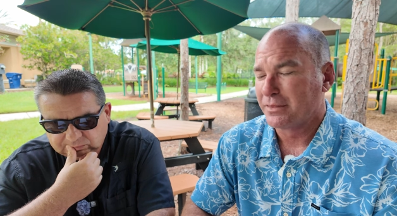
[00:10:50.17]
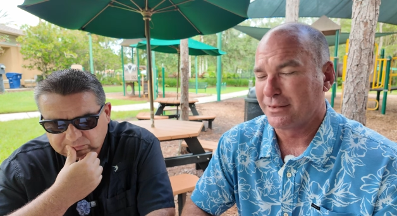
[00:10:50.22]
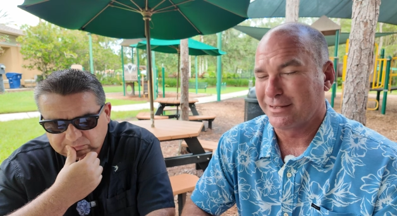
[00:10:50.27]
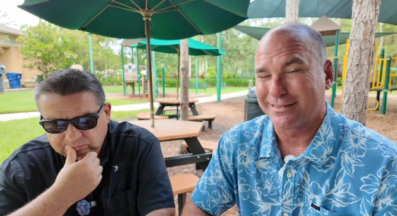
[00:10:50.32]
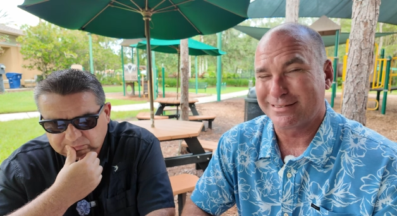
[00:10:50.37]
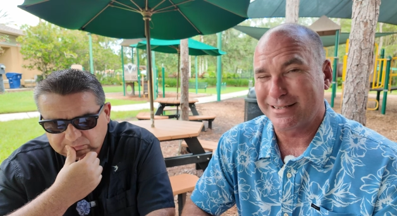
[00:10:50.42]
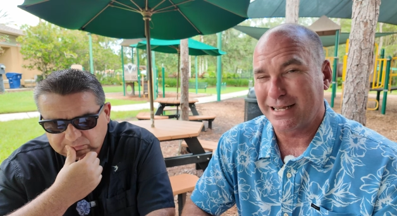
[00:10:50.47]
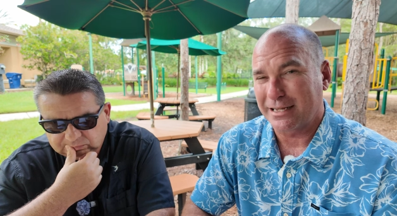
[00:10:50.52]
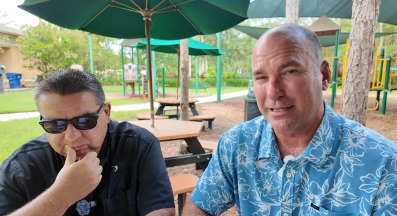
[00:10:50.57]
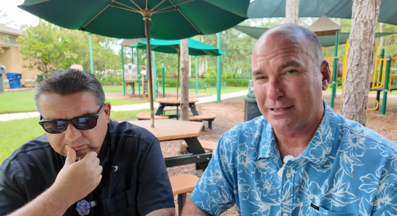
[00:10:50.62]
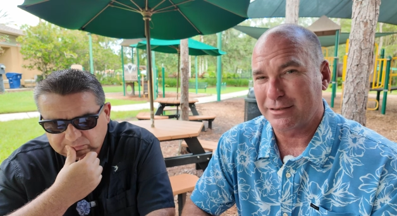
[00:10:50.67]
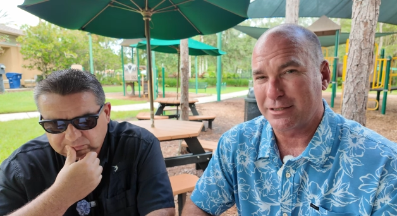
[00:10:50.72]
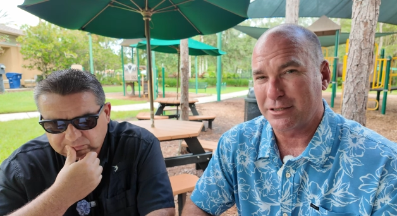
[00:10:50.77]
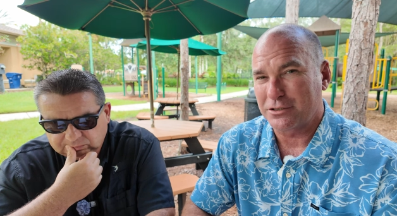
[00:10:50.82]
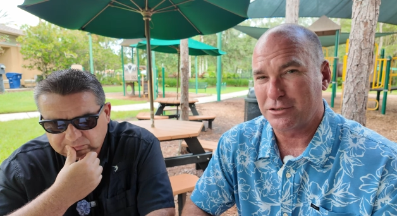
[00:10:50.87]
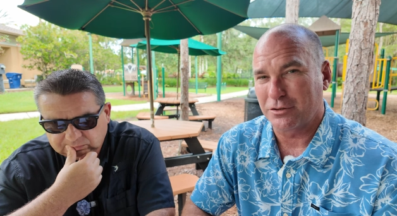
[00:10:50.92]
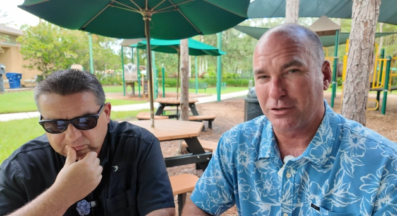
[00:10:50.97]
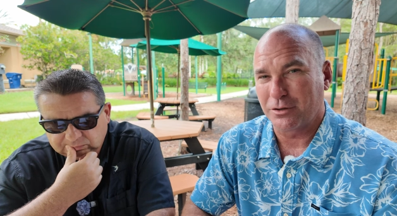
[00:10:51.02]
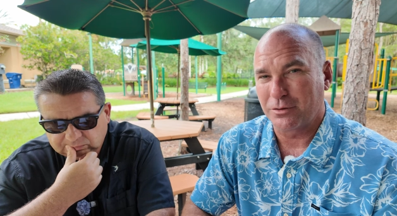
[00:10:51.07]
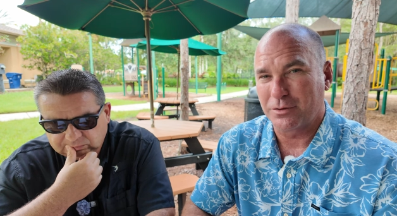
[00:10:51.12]
Speaker 1: The second
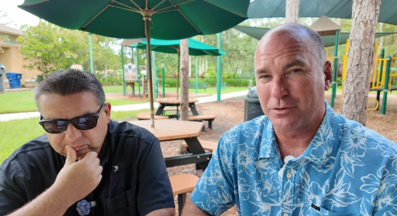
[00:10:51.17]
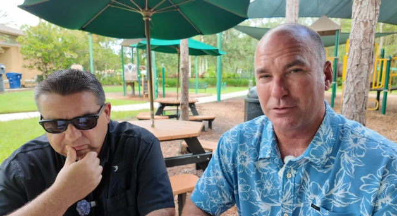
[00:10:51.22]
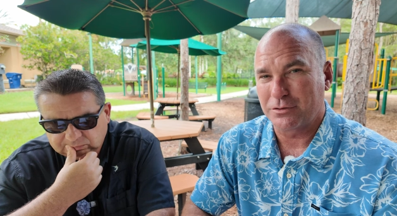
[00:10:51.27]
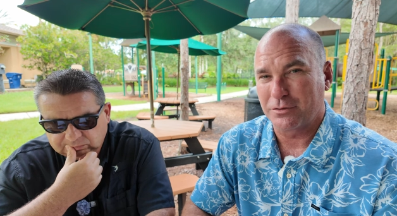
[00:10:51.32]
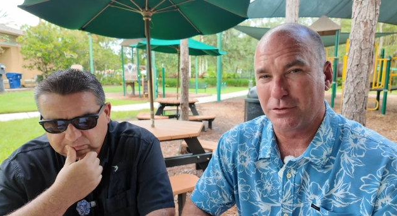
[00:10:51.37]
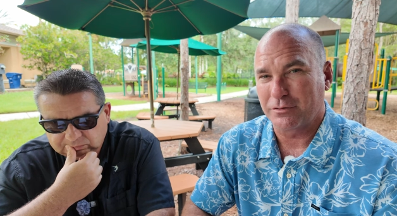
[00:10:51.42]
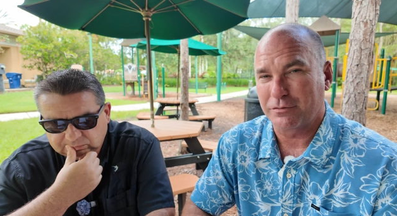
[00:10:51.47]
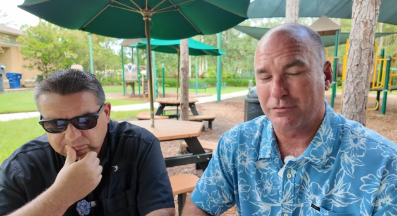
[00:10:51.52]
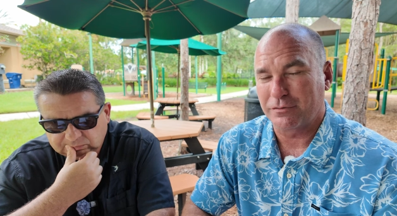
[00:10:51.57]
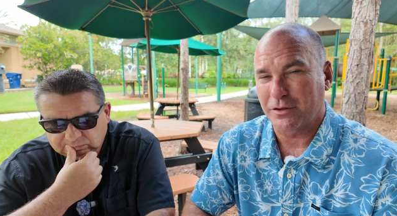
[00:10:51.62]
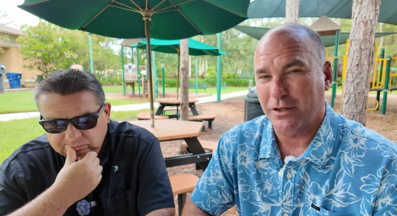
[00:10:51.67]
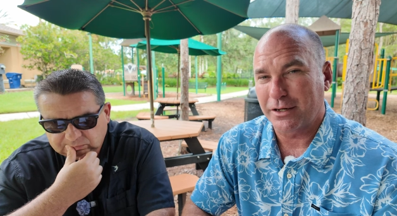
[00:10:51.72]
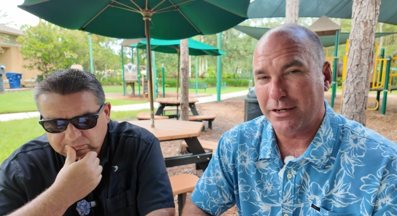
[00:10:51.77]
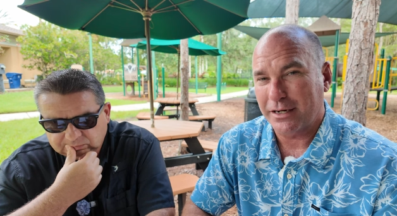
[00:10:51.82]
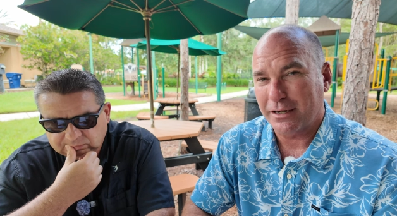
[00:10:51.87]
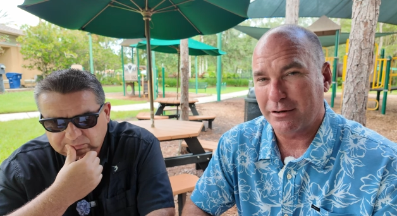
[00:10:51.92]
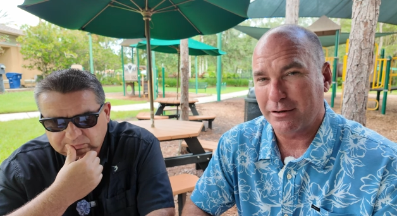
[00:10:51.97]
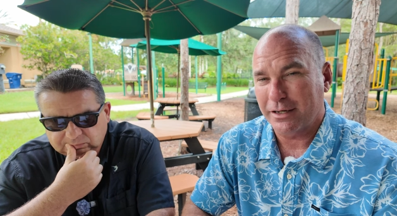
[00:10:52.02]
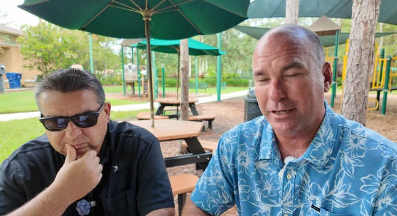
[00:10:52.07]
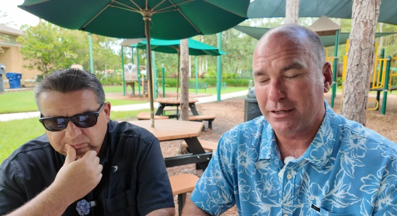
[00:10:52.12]
that you go into a flood
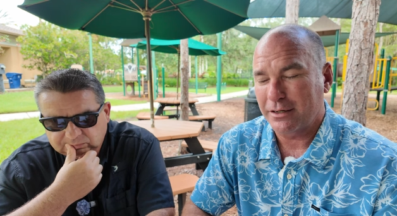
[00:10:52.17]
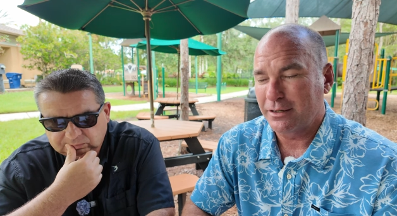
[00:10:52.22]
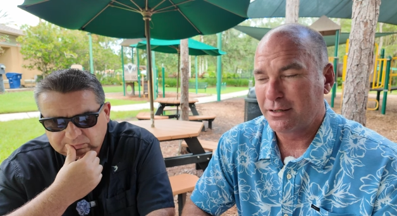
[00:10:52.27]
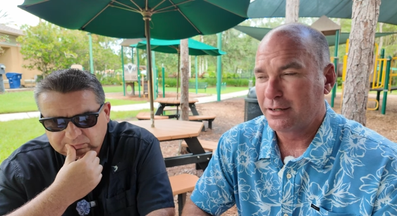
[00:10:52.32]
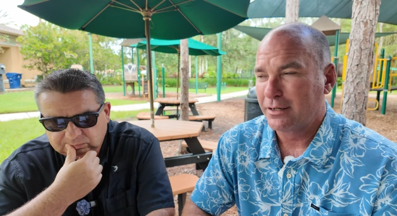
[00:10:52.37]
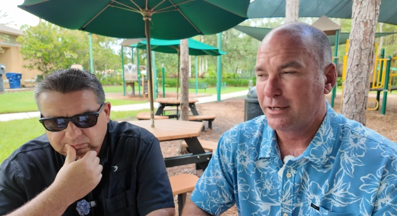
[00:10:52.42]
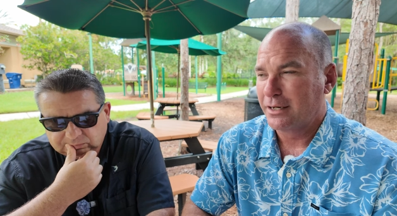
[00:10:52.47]
area,